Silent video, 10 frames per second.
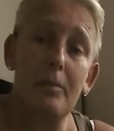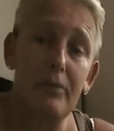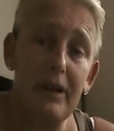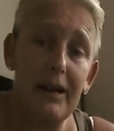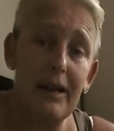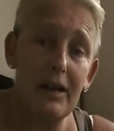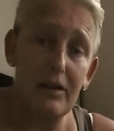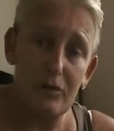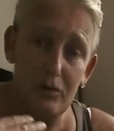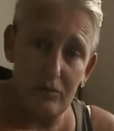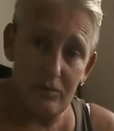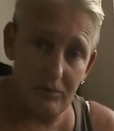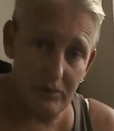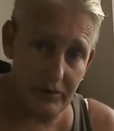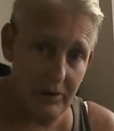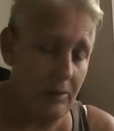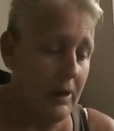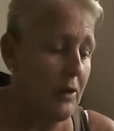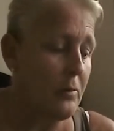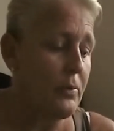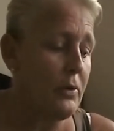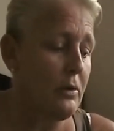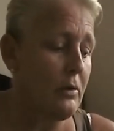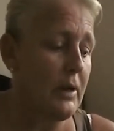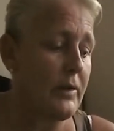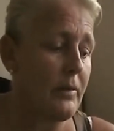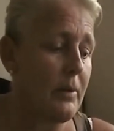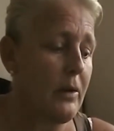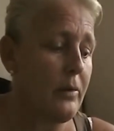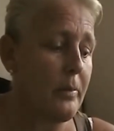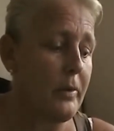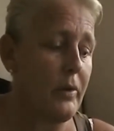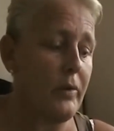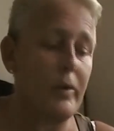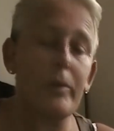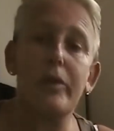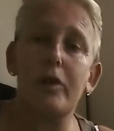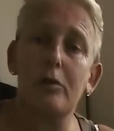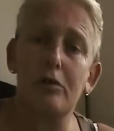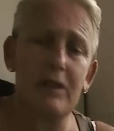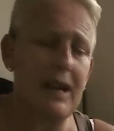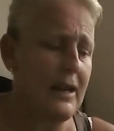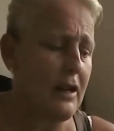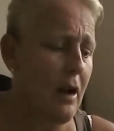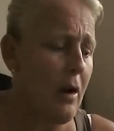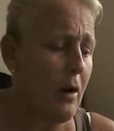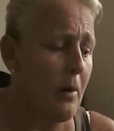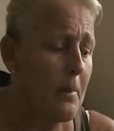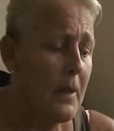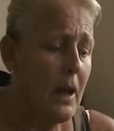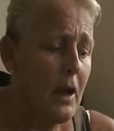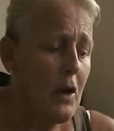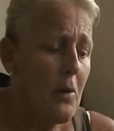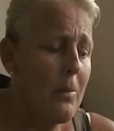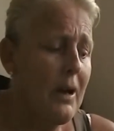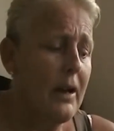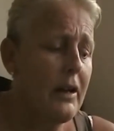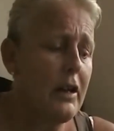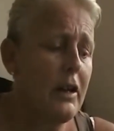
prayer will still help you, I suppose, because it will still create calm. But